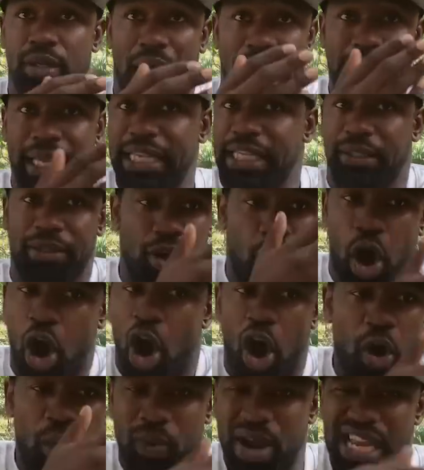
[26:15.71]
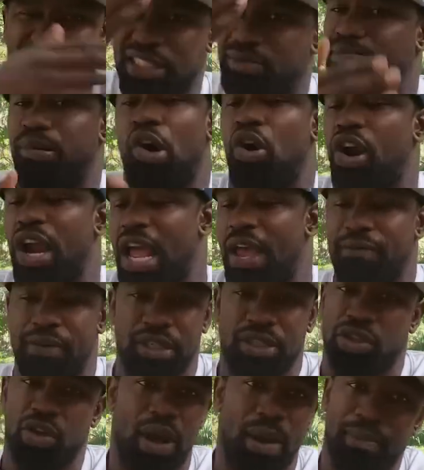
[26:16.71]
Like he's always bar heavy.
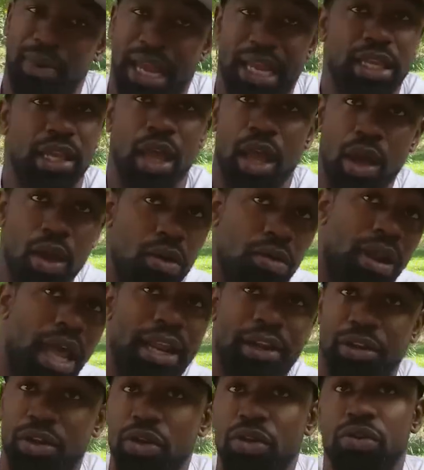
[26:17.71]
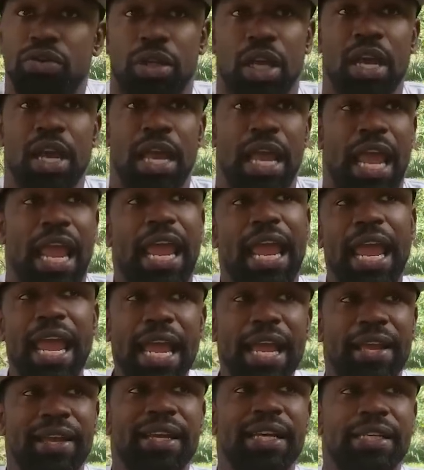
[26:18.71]
So I'm like, oh, like News.
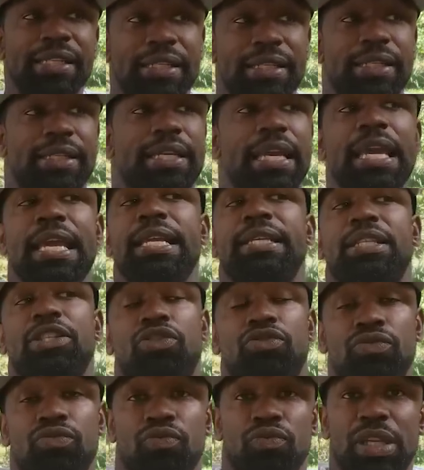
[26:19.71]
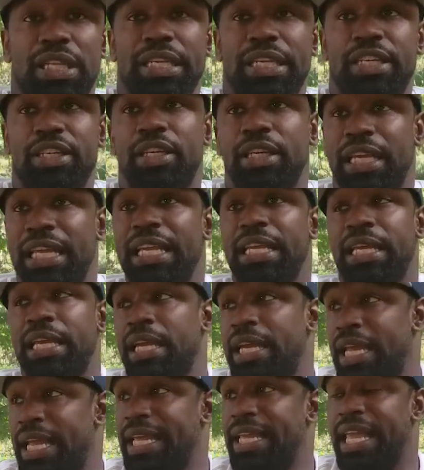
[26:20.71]
And Skis is really
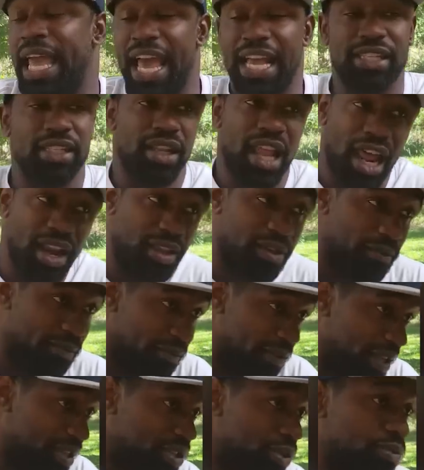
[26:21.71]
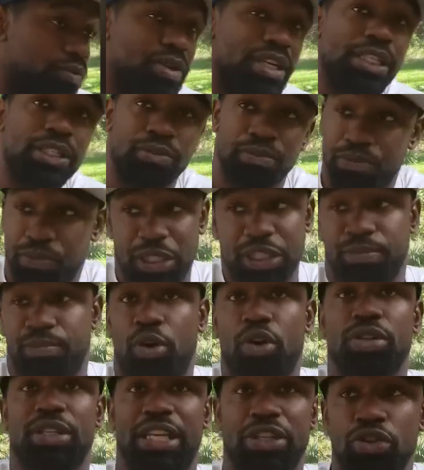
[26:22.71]
he has a lot of conviction with his
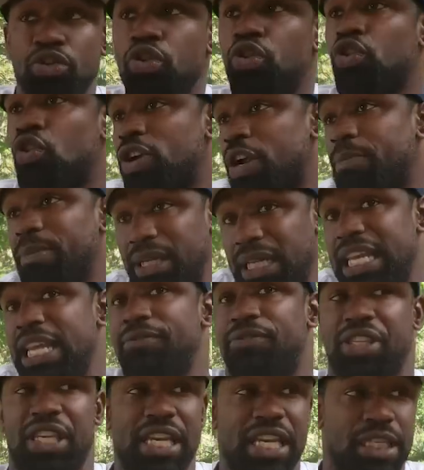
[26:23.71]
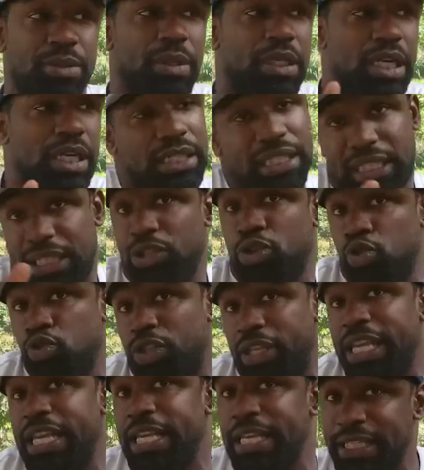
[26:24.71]
bars. Like you're gonna believe Skis because this is who
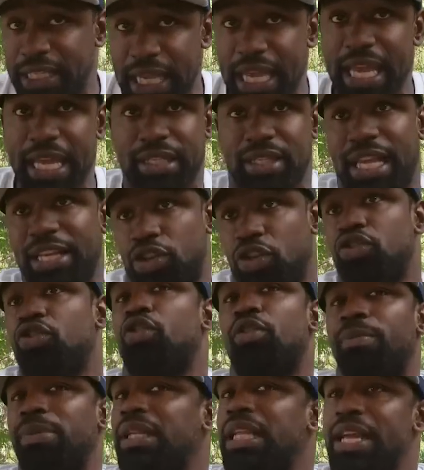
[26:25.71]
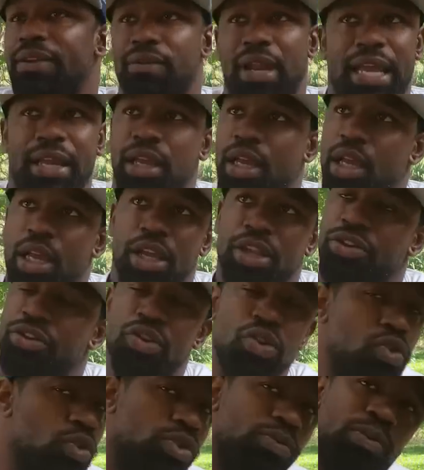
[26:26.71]
Skis is. Like so you're gonna believe him. Like
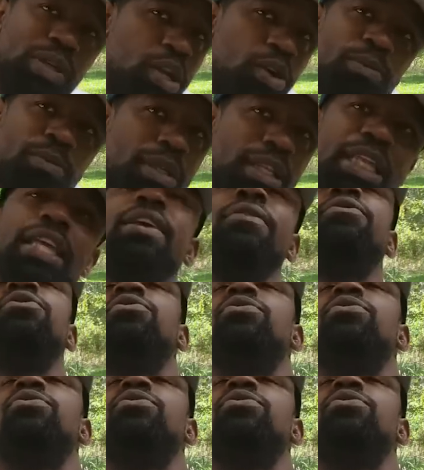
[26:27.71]
News, we don't believe you.